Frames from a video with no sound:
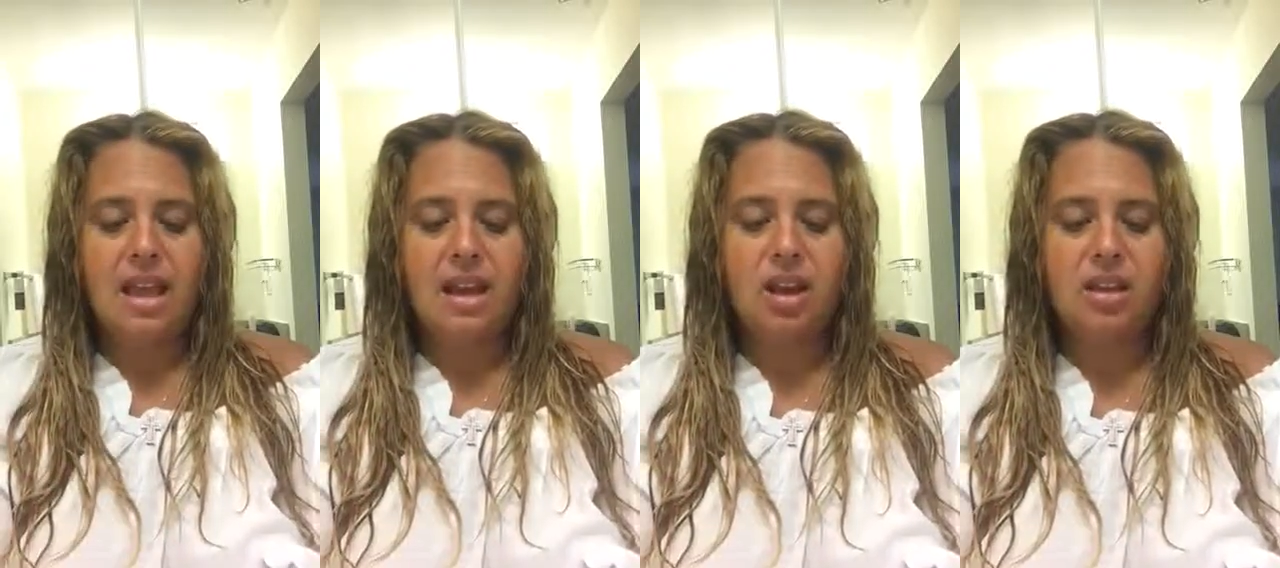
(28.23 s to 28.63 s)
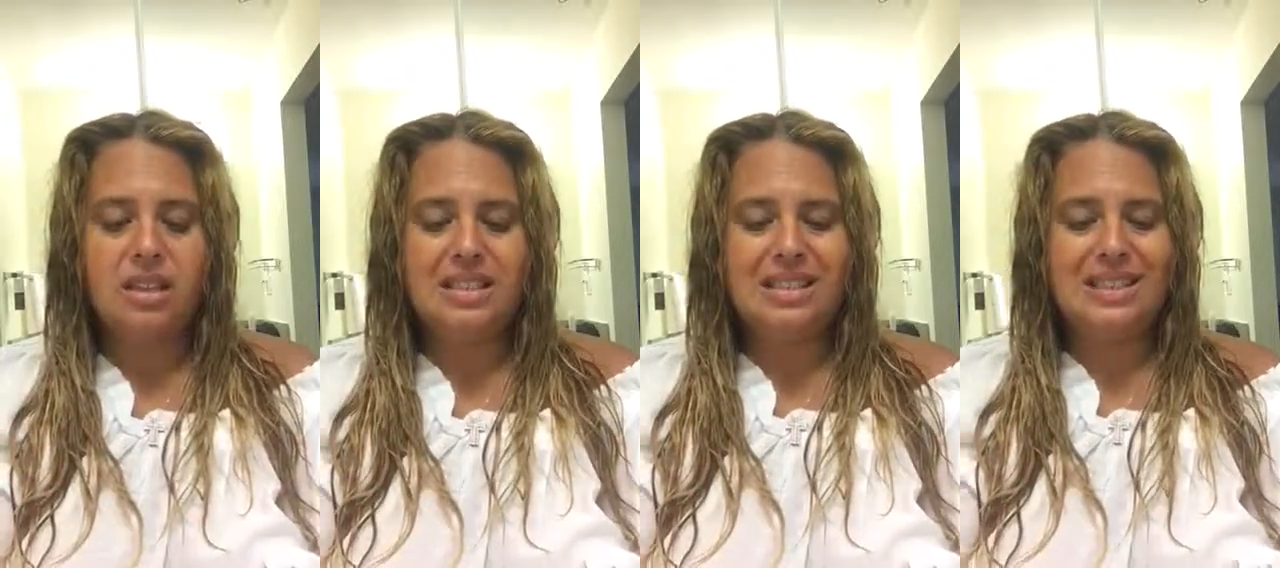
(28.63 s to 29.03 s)
And all
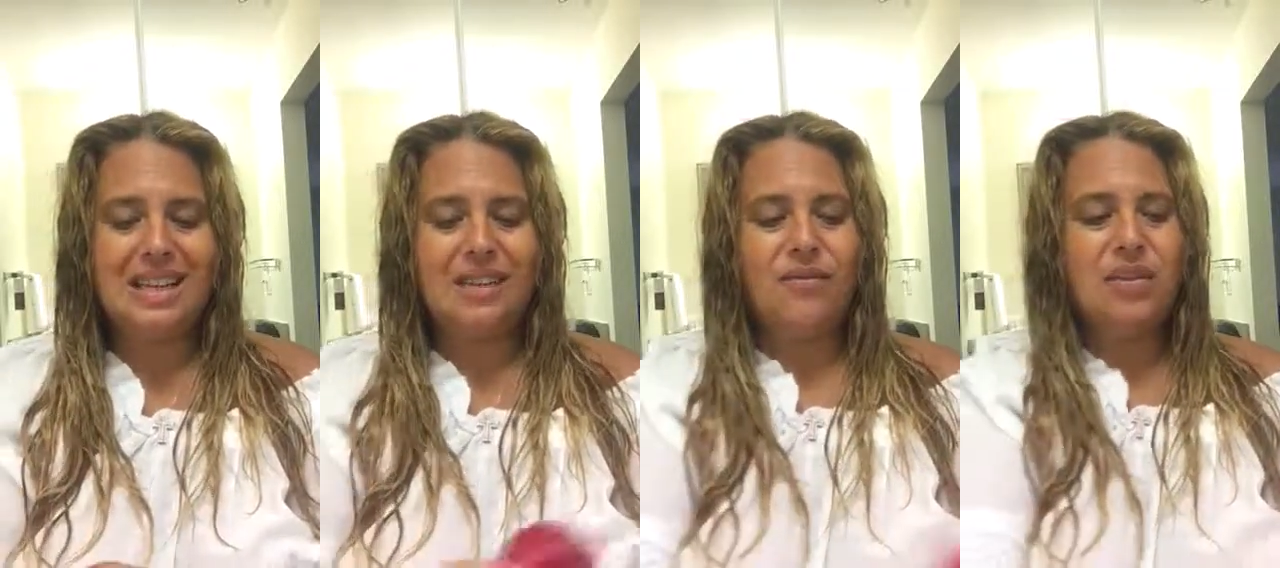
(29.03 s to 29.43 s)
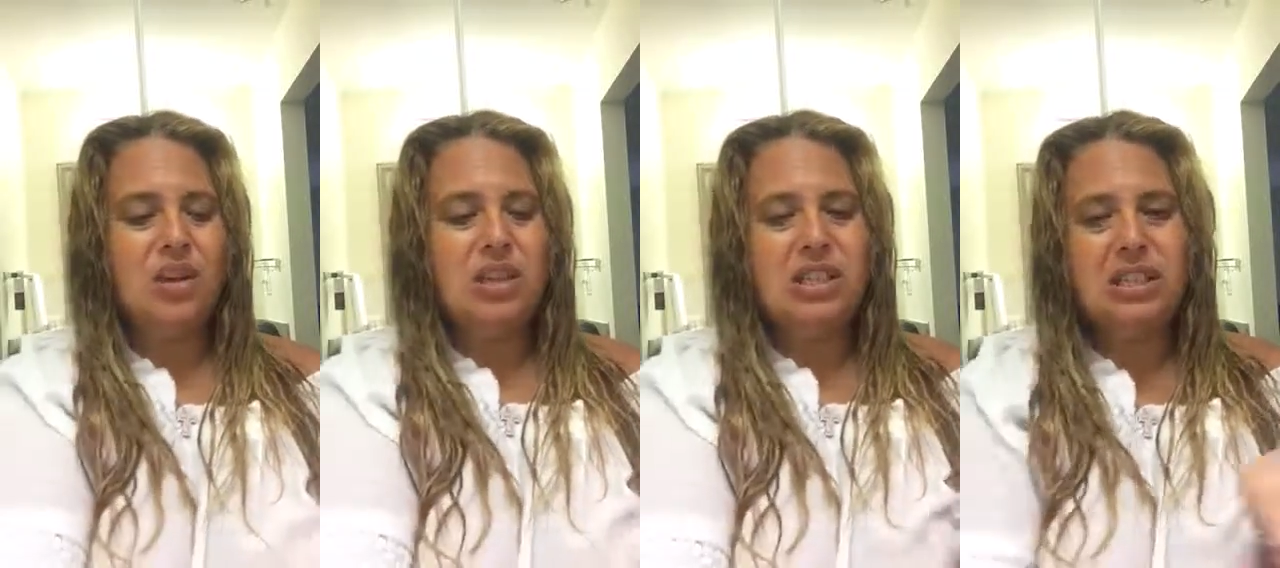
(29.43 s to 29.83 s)
it is like a
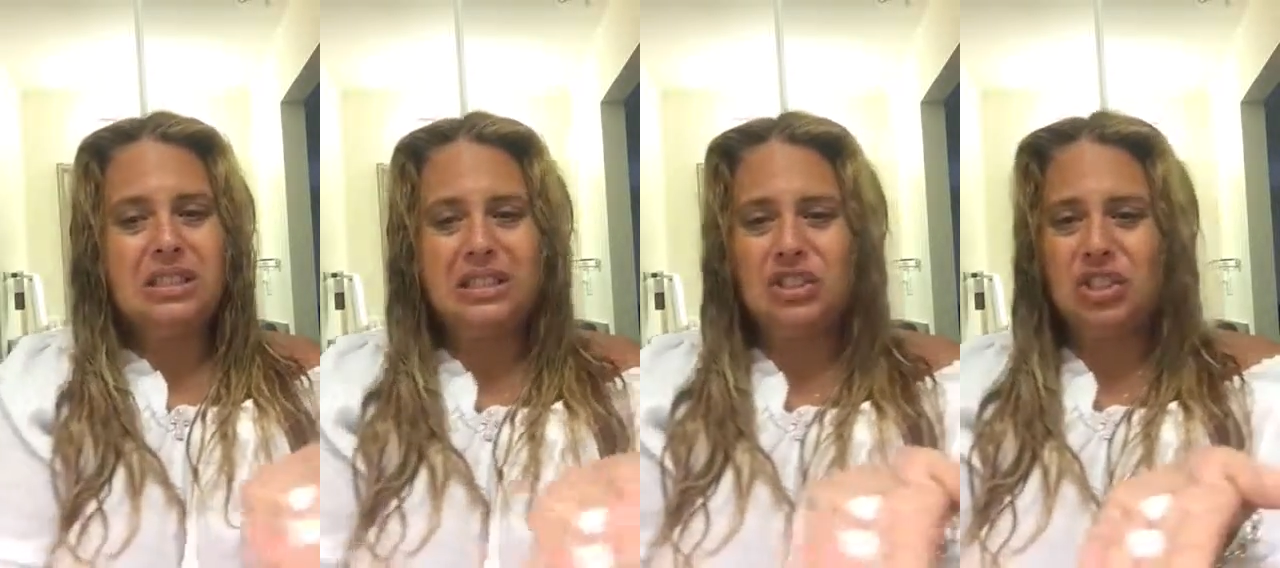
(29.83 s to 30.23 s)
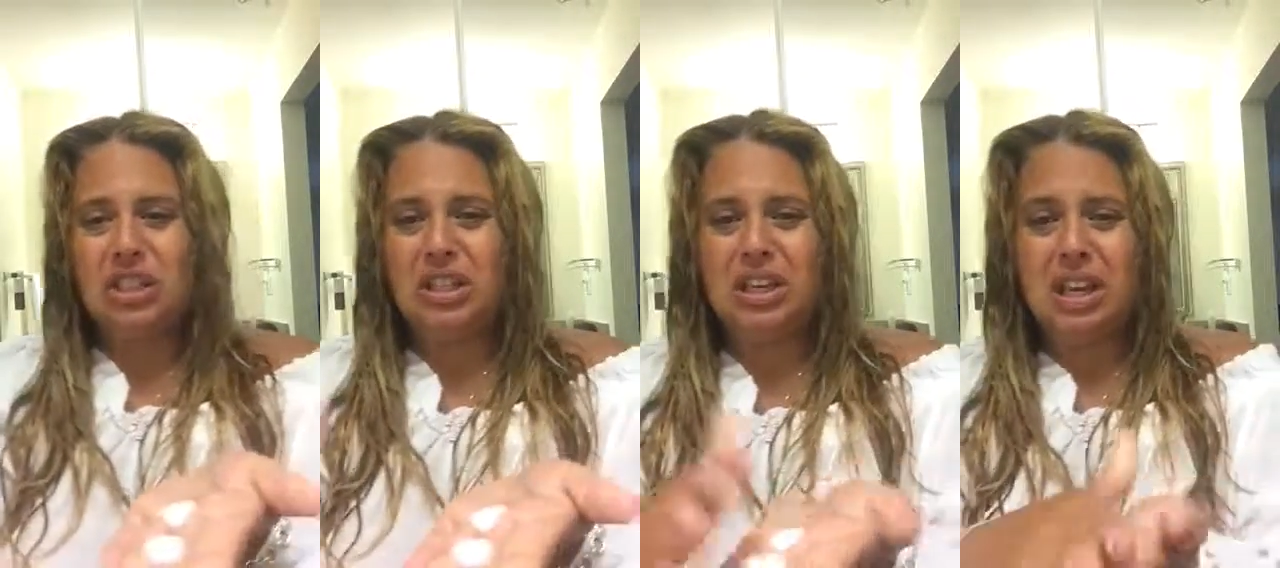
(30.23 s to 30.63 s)
very gel,